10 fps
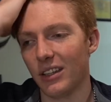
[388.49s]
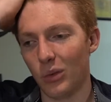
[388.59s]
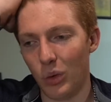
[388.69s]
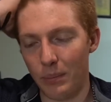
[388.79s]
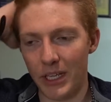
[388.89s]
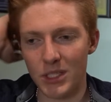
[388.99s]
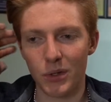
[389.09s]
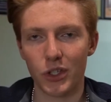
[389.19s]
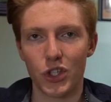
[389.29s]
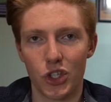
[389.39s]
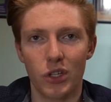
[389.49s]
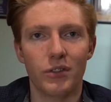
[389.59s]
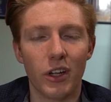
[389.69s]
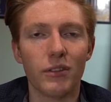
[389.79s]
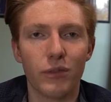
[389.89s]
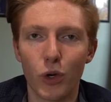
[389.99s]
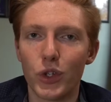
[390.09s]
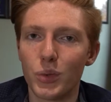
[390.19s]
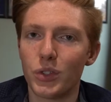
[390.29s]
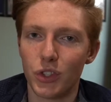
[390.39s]
what Pittsburgh should have done
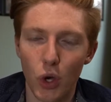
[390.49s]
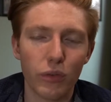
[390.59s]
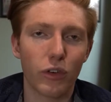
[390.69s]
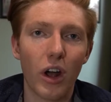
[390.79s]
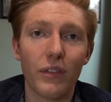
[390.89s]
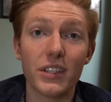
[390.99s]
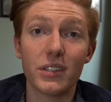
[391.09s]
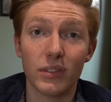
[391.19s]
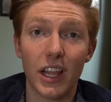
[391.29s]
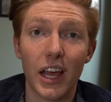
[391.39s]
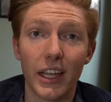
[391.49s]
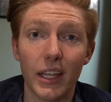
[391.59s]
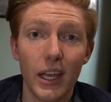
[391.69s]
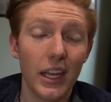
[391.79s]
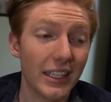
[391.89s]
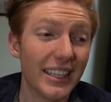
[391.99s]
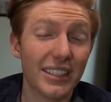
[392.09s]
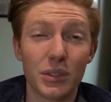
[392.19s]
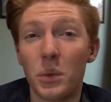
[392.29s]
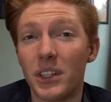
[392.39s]
first was go for offensive line, get
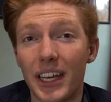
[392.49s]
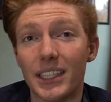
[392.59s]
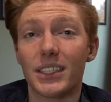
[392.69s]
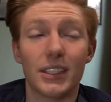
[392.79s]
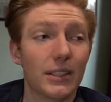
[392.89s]
someone like